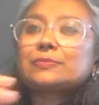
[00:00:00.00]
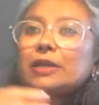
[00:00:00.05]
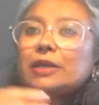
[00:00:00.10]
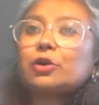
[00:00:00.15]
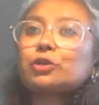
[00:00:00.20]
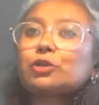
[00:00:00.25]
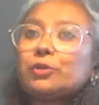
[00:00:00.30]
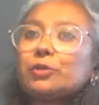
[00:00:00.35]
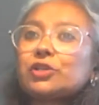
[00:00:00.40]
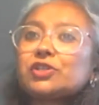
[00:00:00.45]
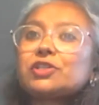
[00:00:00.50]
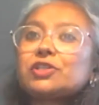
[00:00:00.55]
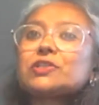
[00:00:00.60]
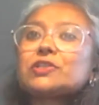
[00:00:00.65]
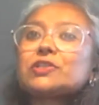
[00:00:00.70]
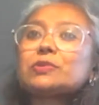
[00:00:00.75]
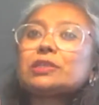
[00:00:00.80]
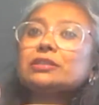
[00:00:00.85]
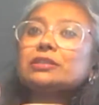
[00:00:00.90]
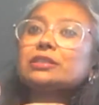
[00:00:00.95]
occupation, is
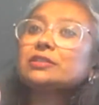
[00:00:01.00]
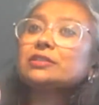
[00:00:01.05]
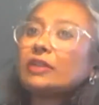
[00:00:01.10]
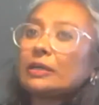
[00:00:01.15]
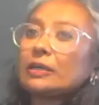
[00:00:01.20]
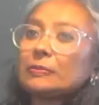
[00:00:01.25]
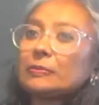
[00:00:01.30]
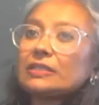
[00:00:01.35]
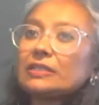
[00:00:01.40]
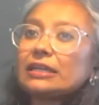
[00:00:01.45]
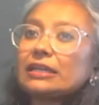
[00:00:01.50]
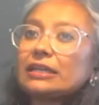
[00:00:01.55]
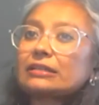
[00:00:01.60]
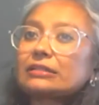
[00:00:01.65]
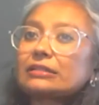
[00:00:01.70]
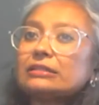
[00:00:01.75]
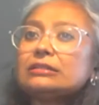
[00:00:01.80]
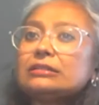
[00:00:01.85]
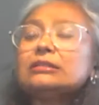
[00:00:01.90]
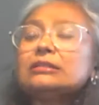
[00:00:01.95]
within the development
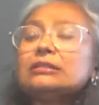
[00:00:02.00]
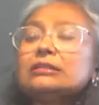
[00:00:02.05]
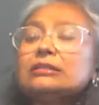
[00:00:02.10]
sector,